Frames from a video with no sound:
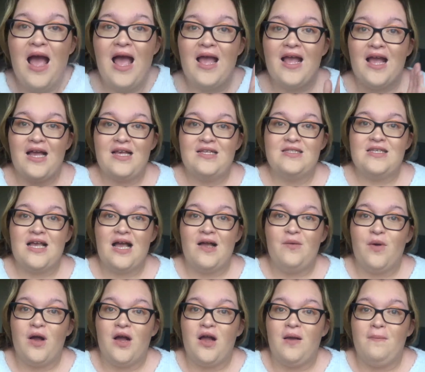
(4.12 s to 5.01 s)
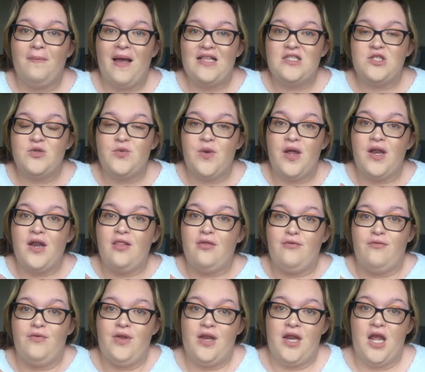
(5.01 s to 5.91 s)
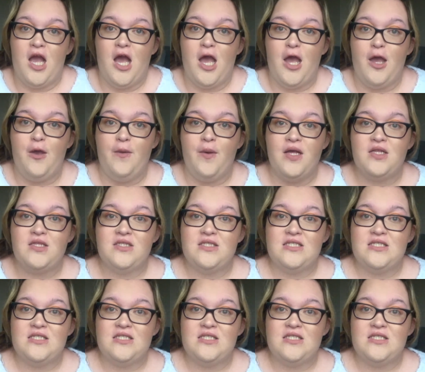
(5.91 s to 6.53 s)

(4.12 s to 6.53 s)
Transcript: Hi guys and welcome back to another video.